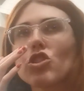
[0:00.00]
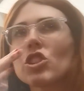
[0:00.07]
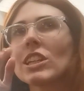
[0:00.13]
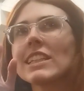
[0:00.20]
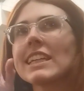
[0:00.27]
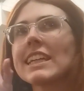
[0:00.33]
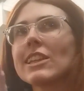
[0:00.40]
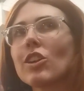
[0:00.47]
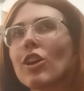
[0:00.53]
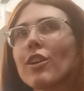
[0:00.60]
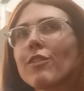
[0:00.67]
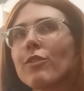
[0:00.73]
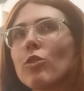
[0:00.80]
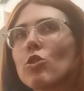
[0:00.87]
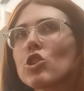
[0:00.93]
Because she did like
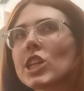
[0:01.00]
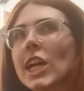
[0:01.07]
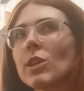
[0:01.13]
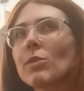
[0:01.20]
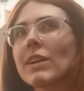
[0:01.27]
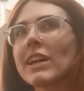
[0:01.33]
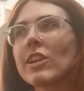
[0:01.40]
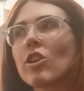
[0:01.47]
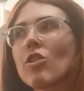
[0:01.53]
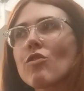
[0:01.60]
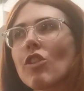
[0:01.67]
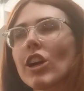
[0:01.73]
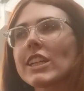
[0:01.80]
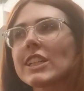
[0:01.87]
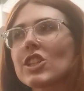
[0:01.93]
foreshadow it in her
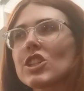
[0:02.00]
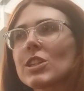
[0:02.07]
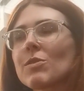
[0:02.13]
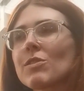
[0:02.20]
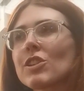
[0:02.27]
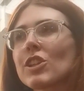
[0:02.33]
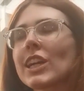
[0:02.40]
writing. She